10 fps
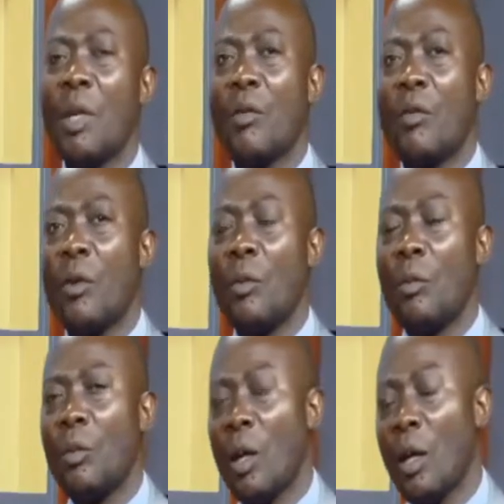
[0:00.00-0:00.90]

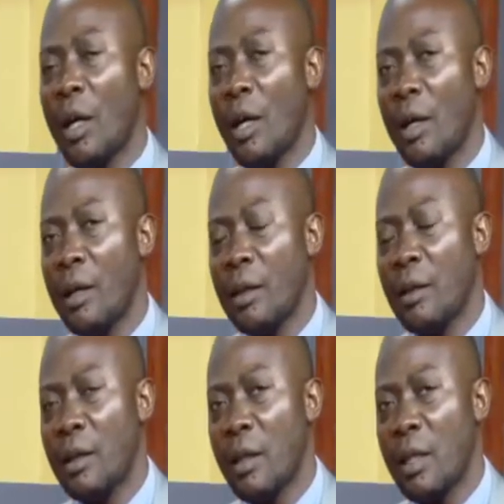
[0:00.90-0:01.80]
from
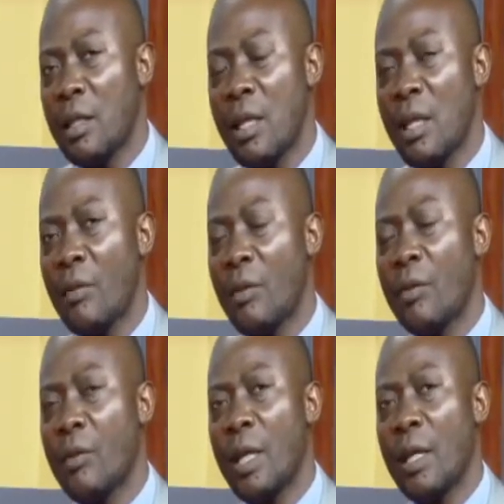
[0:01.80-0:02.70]
the Center for
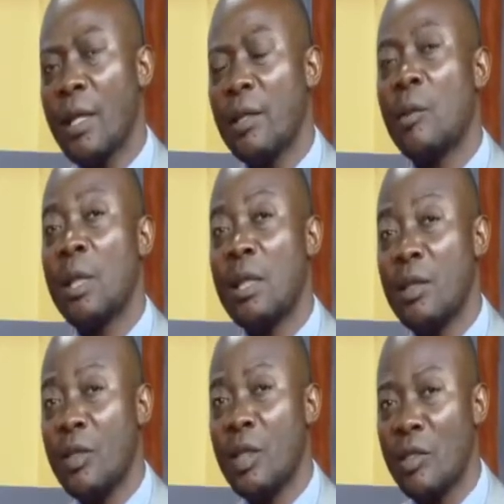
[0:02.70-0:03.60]
Food and Adequate
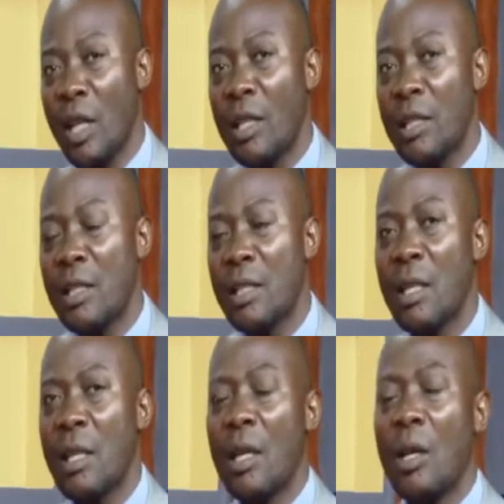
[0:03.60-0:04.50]
Living Rights,
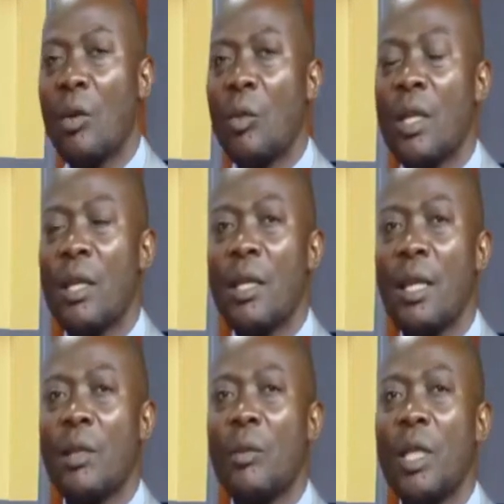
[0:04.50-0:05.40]
we think
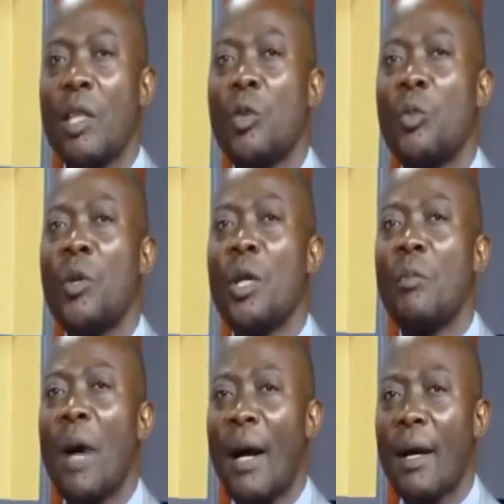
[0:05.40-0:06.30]
that we need to bring
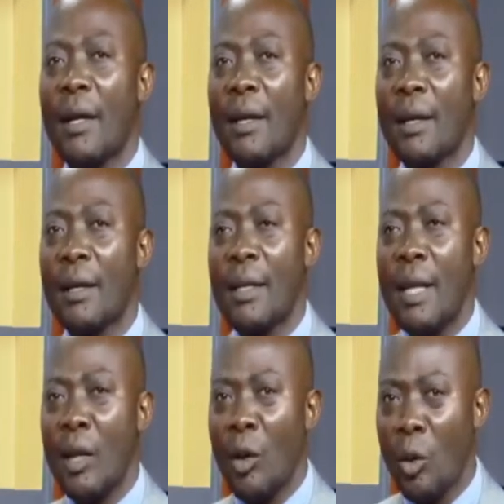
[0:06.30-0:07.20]
back the
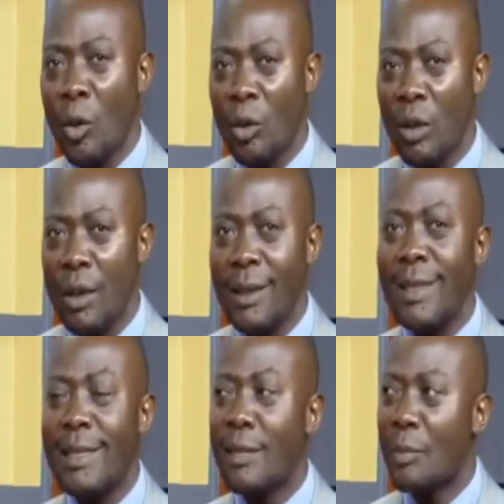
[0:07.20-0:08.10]
law in
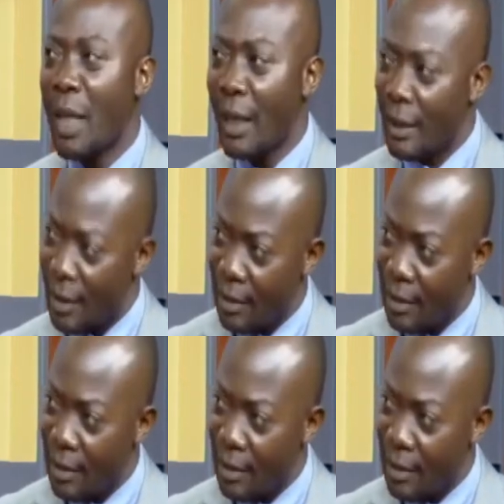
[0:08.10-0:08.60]
its place.